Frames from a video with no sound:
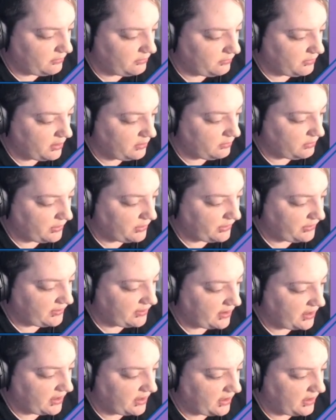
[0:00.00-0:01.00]
we will
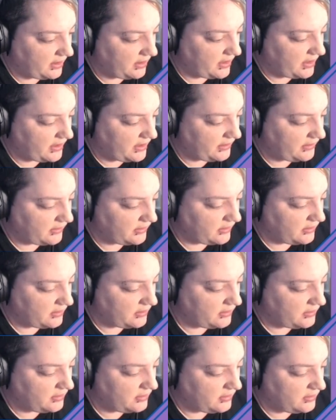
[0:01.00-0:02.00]
say let
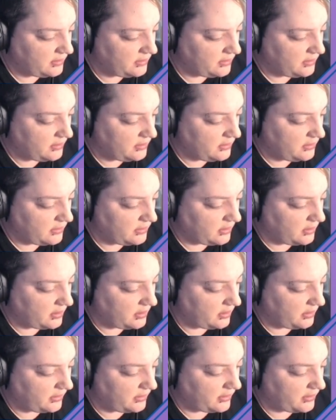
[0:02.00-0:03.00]

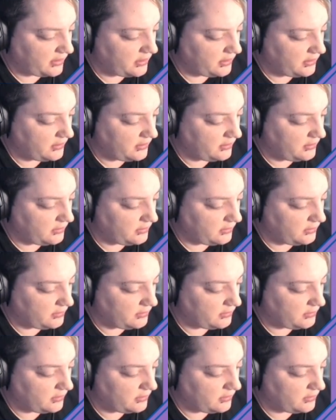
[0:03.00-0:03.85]
color Q